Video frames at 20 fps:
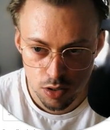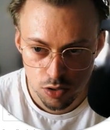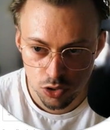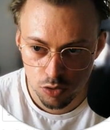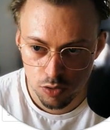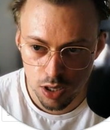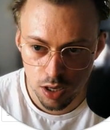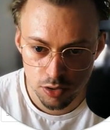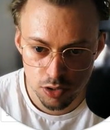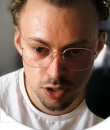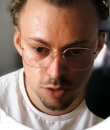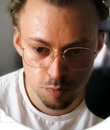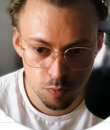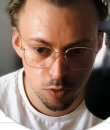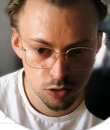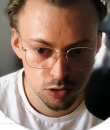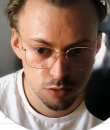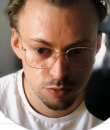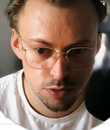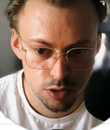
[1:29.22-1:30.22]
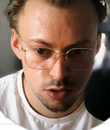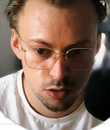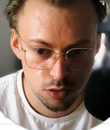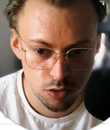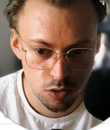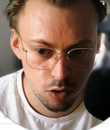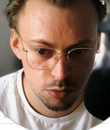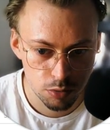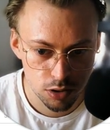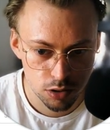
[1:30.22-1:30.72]
so yeah, just pause the video,
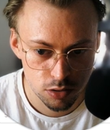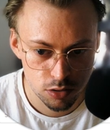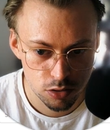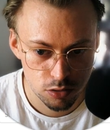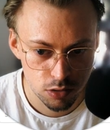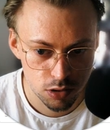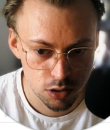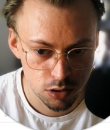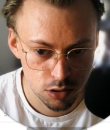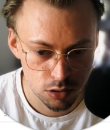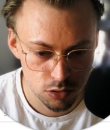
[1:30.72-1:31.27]
copy this URL,